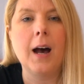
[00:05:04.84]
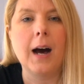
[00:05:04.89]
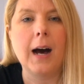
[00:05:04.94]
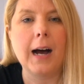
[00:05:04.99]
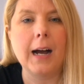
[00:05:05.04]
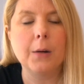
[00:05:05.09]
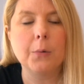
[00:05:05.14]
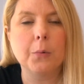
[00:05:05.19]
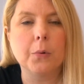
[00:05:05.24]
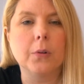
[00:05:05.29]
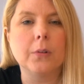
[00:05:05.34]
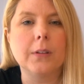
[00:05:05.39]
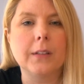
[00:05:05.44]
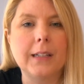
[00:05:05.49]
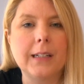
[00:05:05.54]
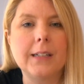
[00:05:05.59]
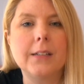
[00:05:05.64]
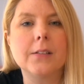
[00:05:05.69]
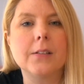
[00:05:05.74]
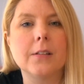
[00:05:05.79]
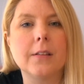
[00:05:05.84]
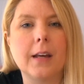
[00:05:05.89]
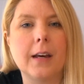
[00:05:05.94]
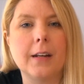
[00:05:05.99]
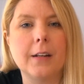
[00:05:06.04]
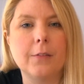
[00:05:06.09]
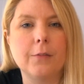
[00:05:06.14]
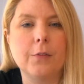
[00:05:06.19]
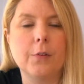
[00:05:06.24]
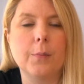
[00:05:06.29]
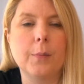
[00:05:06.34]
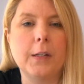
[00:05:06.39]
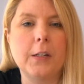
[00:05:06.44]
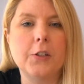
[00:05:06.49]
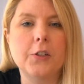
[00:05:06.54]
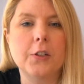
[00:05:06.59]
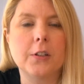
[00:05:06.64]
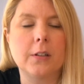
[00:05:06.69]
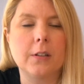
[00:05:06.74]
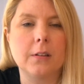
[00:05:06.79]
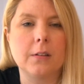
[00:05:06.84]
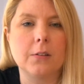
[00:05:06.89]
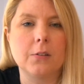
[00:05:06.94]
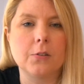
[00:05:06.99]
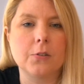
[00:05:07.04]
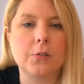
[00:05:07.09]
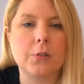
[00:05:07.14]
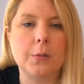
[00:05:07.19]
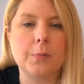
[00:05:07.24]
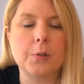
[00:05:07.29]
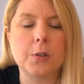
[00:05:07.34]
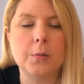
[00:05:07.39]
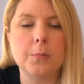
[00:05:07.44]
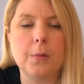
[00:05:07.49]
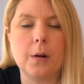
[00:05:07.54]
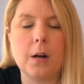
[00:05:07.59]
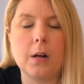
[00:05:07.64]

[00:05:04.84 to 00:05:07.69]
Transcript: I will link to that information in the description